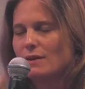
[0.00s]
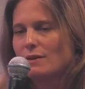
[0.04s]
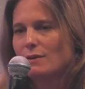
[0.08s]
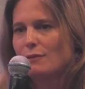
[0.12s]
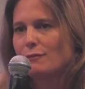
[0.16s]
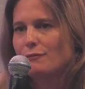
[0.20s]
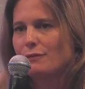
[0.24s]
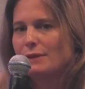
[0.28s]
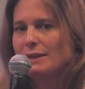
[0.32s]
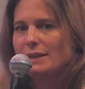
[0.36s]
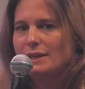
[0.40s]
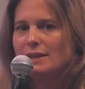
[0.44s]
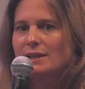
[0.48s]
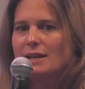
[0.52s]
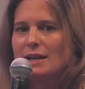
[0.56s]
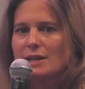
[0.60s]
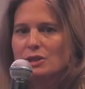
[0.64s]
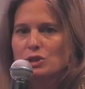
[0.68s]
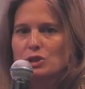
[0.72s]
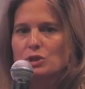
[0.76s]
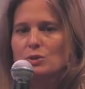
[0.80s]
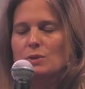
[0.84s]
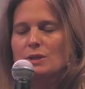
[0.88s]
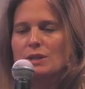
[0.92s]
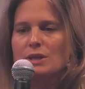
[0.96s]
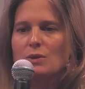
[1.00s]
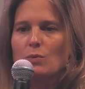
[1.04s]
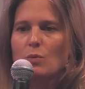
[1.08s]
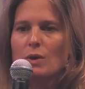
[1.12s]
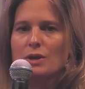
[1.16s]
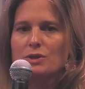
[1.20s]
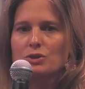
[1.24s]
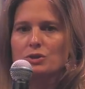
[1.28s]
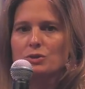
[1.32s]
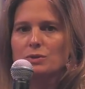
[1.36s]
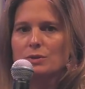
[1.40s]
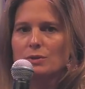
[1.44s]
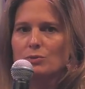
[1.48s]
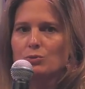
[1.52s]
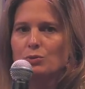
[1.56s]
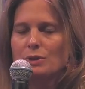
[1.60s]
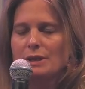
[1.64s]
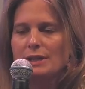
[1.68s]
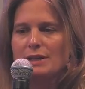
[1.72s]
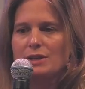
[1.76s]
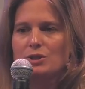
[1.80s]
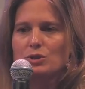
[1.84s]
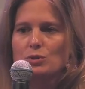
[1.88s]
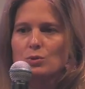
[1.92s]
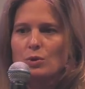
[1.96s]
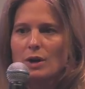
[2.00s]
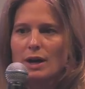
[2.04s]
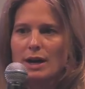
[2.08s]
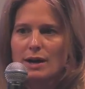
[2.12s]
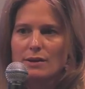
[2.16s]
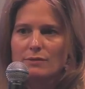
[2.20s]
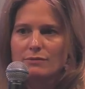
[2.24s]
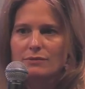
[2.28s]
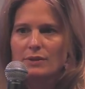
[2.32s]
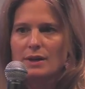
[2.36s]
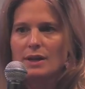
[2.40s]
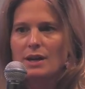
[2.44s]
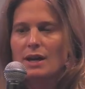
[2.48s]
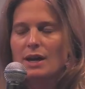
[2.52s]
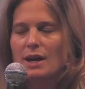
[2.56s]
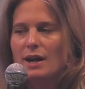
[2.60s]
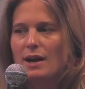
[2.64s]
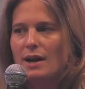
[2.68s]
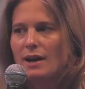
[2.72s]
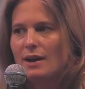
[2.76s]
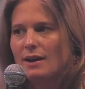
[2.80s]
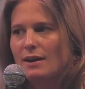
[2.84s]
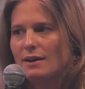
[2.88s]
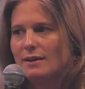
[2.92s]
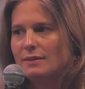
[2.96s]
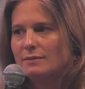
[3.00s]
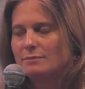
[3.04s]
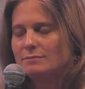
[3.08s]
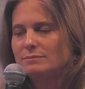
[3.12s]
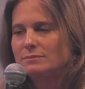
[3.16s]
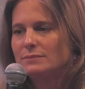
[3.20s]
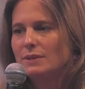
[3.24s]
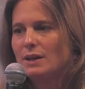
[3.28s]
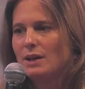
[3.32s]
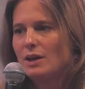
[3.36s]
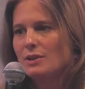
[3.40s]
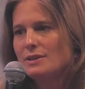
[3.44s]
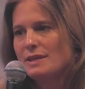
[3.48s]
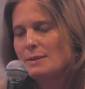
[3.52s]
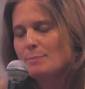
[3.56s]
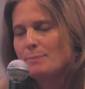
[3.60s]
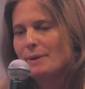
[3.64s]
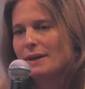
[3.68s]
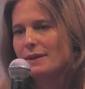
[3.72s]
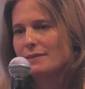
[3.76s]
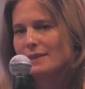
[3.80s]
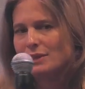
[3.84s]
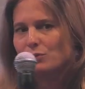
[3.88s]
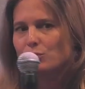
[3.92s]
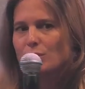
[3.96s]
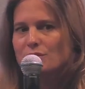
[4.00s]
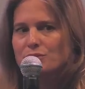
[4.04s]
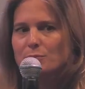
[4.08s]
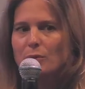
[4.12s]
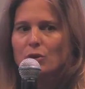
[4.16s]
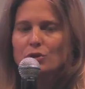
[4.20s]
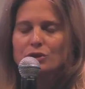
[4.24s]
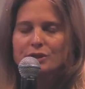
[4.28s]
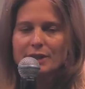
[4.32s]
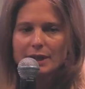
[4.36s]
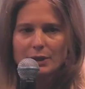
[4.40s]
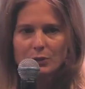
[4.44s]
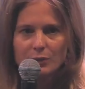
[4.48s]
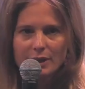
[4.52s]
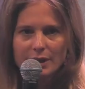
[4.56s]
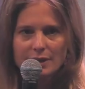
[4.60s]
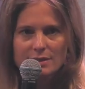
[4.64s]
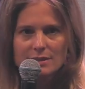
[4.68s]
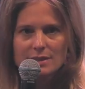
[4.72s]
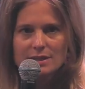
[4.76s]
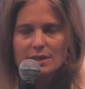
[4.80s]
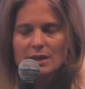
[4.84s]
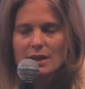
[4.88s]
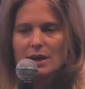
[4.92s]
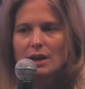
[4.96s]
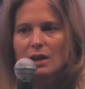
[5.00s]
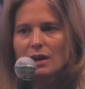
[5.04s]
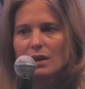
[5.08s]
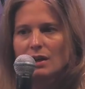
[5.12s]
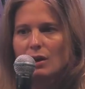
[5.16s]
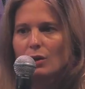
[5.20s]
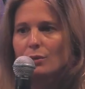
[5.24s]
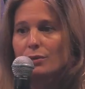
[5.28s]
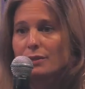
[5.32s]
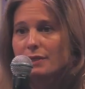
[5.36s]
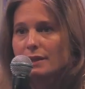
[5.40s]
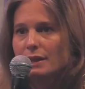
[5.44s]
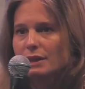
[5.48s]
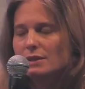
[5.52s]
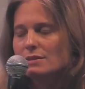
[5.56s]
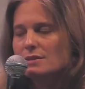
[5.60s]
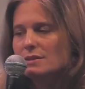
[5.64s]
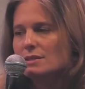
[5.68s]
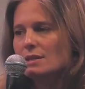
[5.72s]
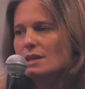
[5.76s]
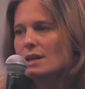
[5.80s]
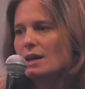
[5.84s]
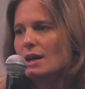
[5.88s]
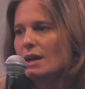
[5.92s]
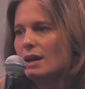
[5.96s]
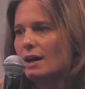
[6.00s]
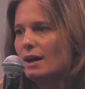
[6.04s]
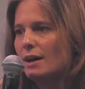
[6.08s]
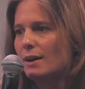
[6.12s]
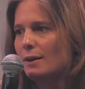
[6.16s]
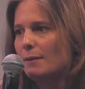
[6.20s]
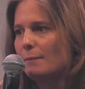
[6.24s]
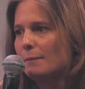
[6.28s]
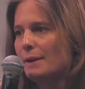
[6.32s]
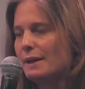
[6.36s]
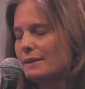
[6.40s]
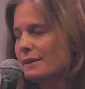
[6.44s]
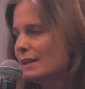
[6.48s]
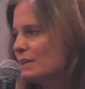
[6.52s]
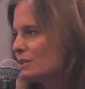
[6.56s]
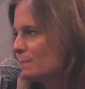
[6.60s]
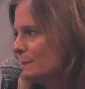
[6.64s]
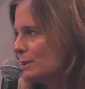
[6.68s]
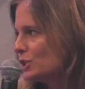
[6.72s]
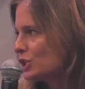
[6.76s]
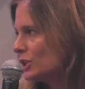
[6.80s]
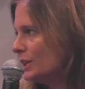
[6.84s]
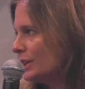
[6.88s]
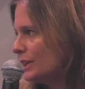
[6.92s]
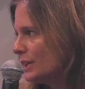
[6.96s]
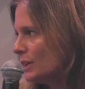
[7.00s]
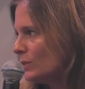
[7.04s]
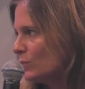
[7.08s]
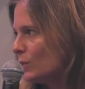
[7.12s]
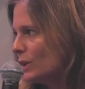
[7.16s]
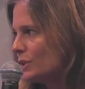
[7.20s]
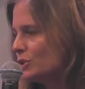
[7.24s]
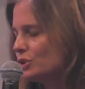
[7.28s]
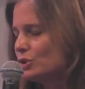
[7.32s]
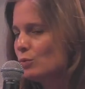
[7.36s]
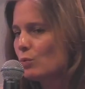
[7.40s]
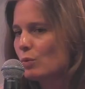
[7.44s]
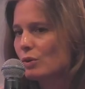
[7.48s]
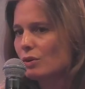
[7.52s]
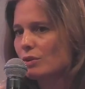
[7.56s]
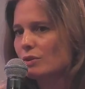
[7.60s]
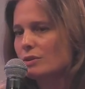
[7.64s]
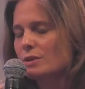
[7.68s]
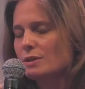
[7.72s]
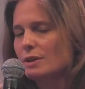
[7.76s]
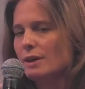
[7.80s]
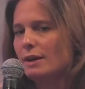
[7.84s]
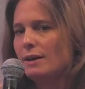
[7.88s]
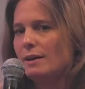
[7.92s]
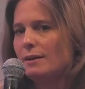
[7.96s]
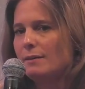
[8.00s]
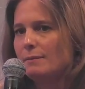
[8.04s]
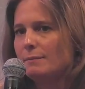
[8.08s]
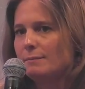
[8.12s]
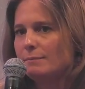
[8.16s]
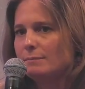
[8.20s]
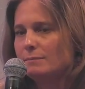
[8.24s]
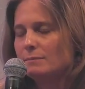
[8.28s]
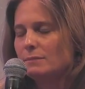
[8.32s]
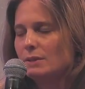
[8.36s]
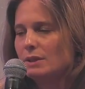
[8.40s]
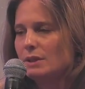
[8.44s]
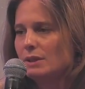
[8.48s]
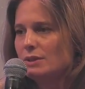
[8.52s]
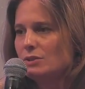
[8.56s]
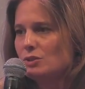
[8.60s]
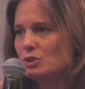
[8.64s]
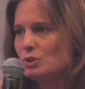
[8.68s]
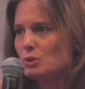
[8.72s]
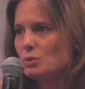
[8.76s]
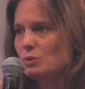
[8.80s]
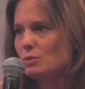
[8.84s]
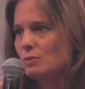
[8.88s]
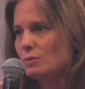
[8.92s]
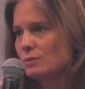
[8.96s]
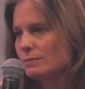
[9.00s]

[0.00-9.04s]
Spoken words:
feeling like doing was really to have an impact that was more direct on things. And especially when you work into